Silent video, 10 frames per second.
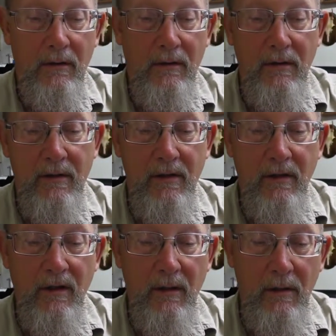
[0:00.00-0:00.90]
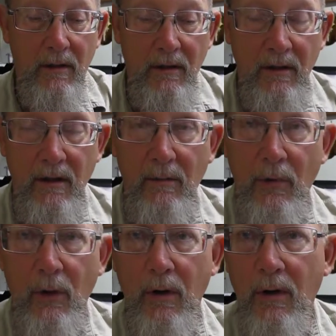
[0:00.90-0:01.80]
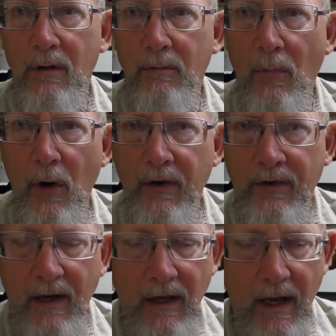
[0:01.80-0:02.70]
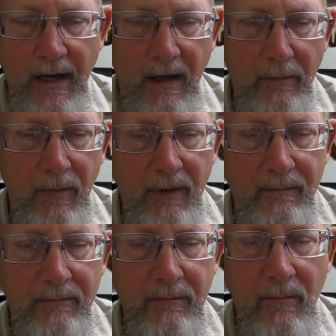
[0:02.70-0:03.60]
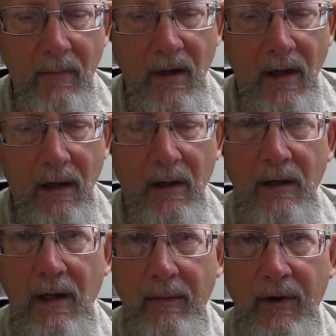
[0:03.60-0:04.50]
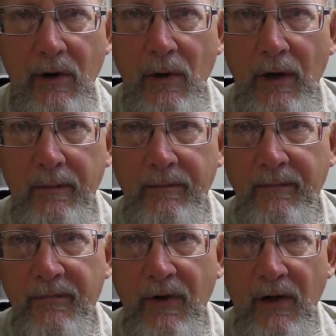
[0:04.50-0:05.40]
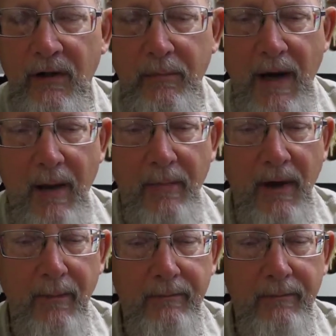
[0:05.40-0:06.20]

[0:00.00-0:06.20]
still a little more moist than I like it, but I'm gonna go ahead and fill this pipe up.